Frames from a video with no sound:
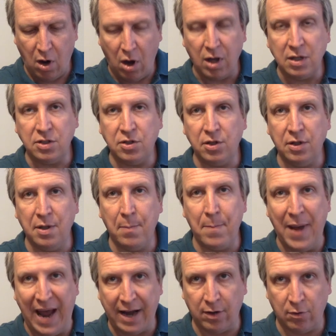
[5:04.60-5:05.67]
onto the
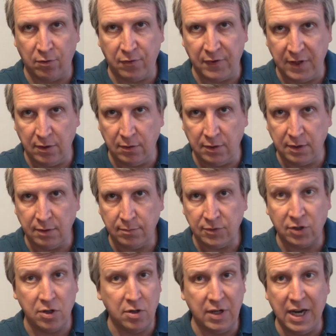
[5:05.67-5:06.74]
battlefield.
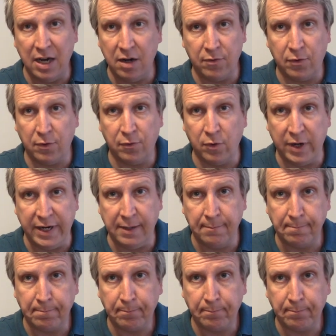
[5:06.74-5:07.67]
So you get it for free.